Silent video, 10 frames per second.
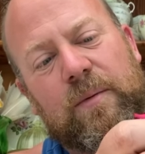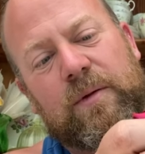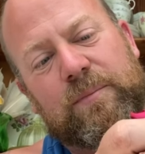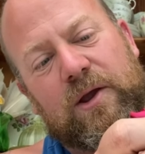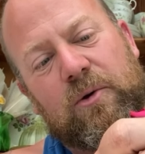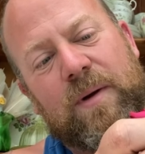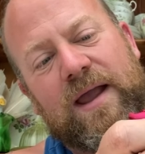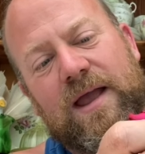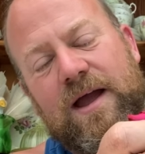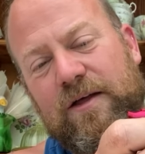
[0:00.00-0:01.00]
peel
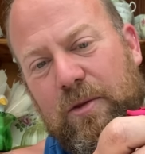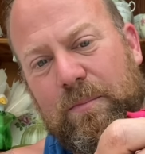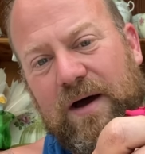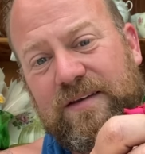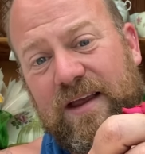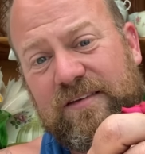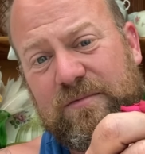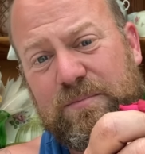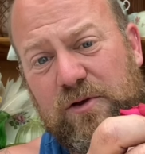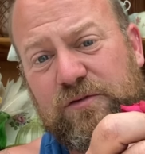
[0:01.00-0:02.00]
back, the bud
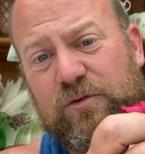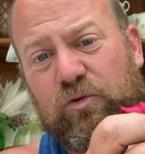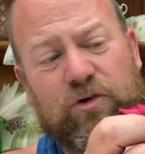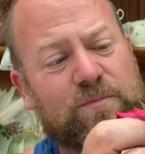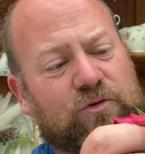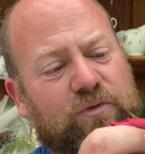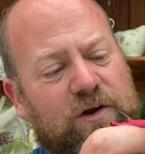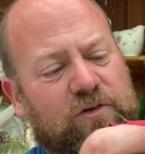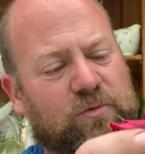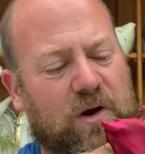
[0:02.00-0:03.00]
is beautiful crimson
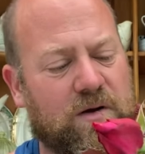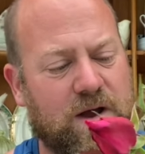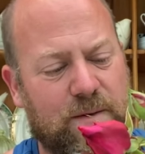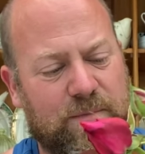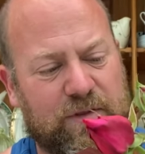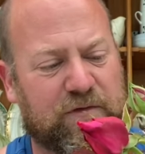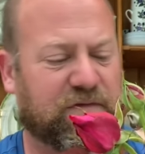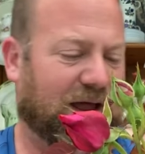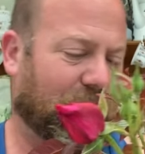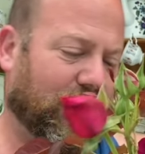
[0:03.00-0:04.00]
red as well, but the
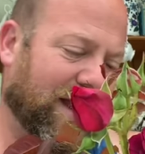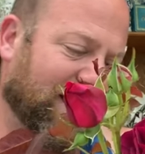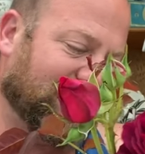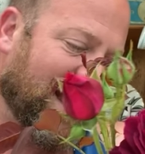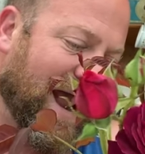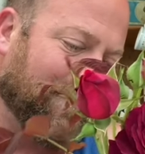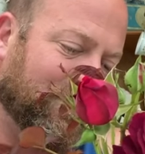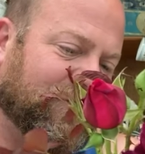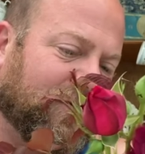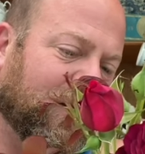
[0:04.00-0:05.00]
flower is
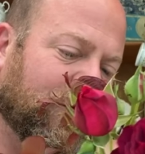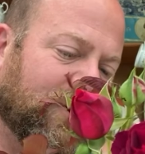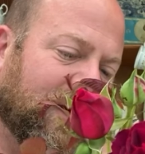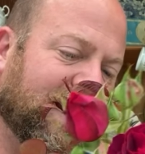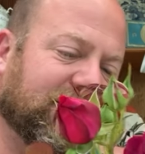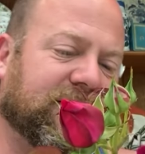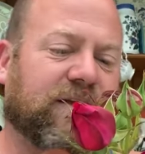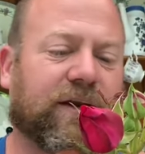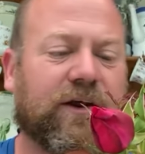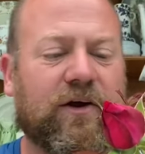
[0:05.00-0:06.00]
absolutely
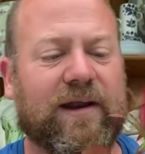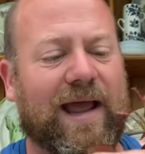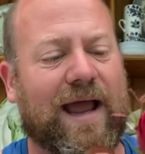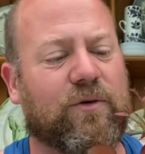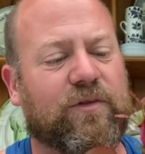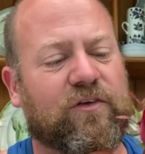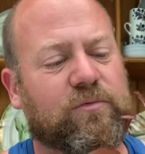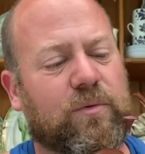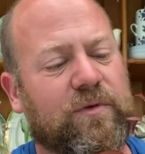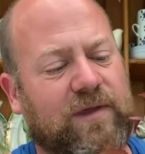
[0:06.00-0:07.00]
stunning. I'm going to handle
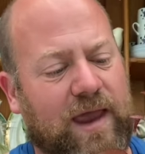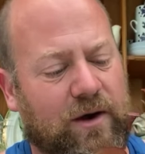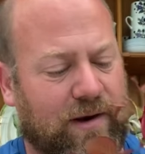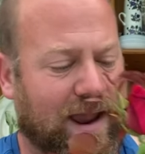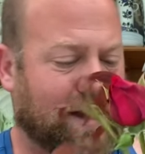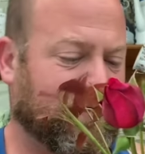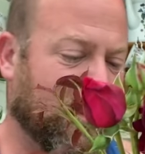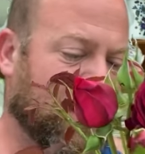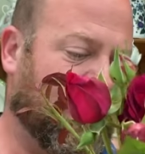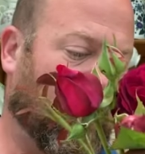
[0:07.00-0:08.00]
this one with care. I have
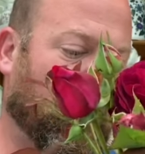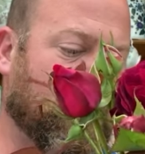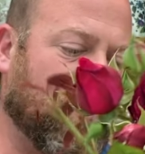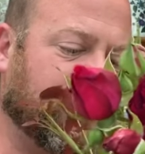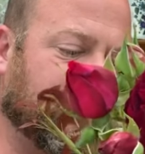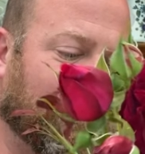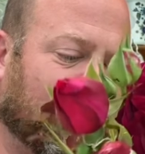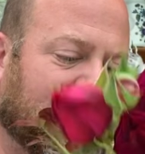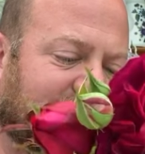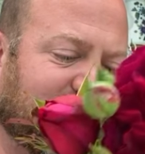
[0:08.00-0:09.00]
almost
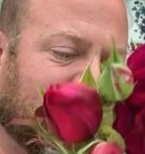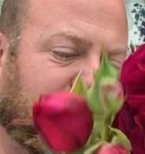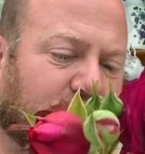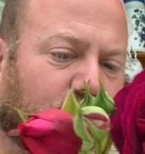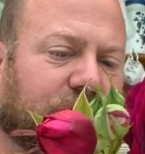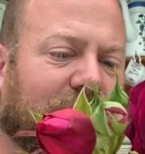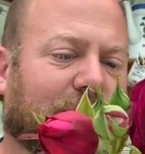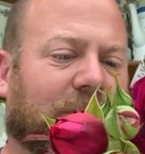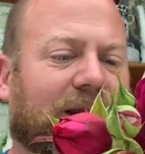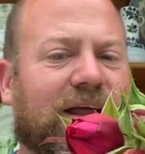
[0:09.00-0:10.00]
completely dethorned
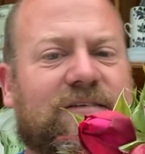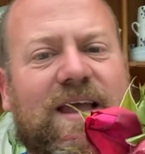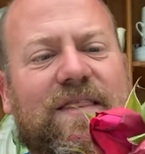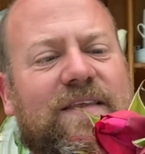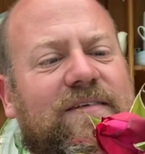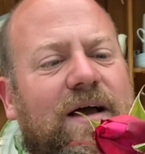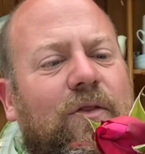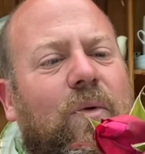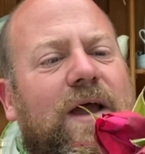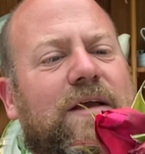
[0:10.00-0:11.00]
it, but let's get this out
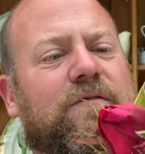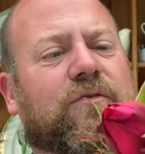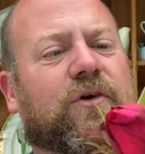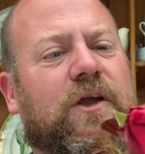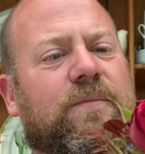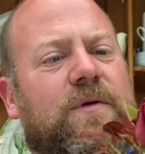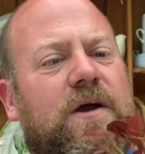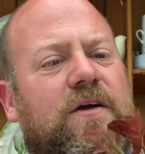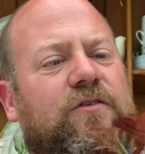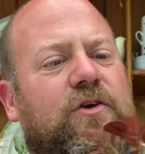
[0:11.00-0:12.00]
of the way for you
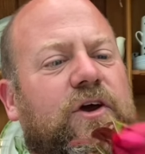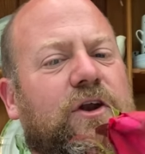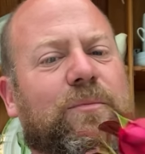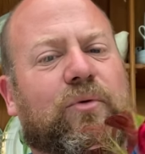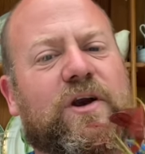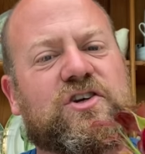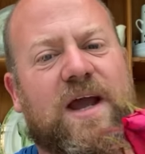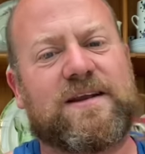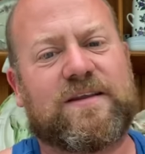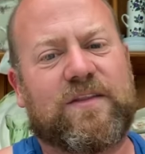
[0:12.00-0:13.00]
so you can
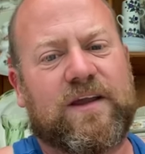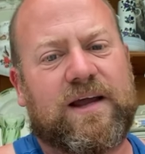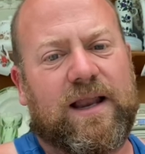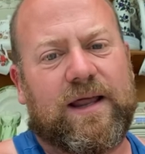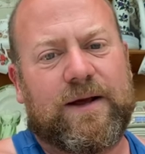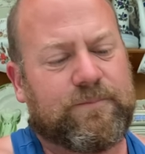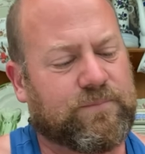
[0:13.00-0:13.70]
appreciate the colour.